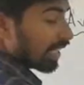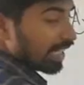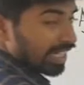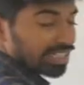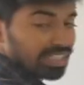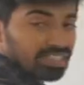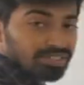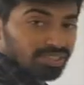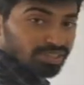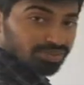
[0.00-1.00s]
the
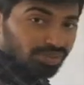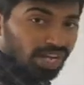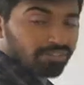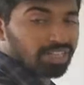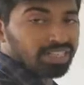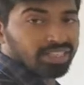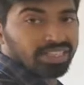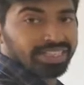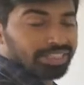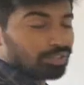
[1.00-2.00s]
distance travelled
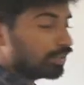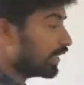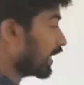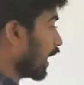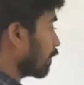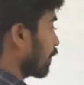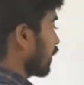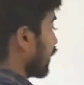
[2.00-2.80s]
in unit time. The